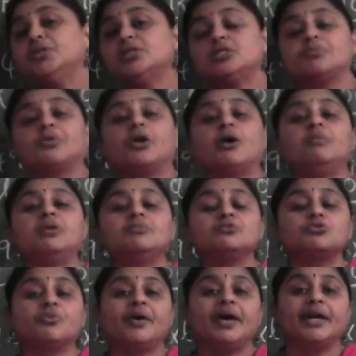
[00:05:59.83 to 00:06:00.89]
these problems
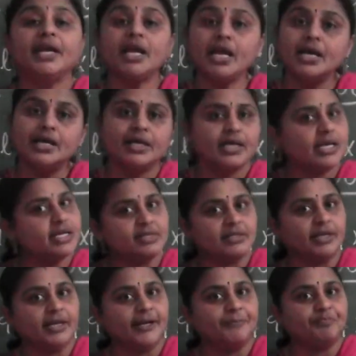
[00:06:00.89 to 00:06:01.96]
very
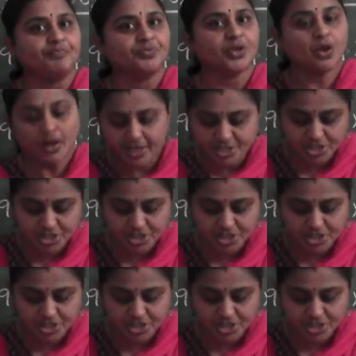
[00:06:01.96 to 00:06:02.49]
easily. Got it,